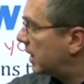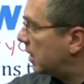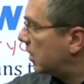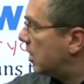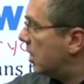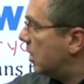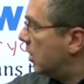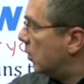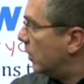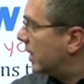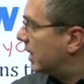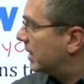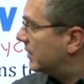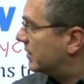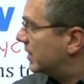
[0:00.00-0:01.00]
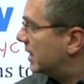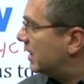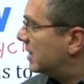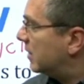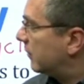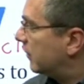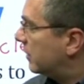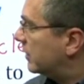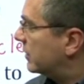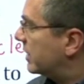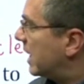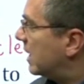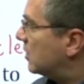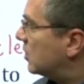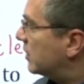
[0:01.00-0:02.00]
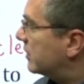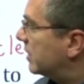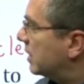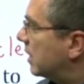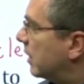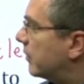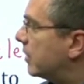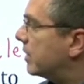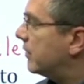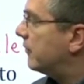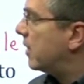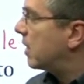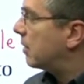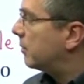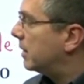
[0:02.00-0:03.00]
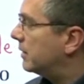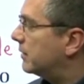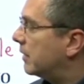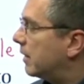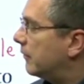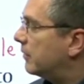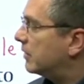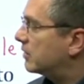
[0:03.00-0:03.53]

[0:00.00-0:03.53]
The example here, the fruit